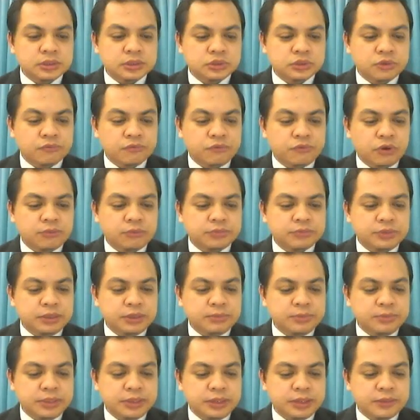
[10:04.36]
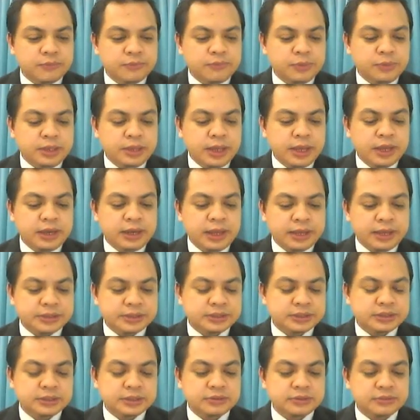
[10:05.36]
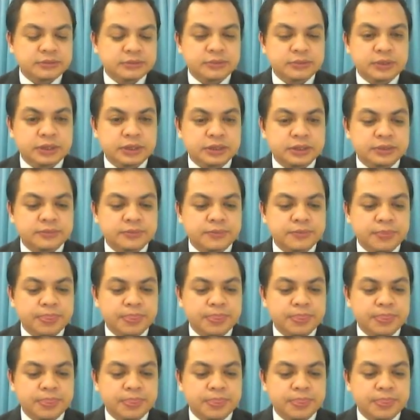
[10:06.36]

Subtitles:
So from PLS here,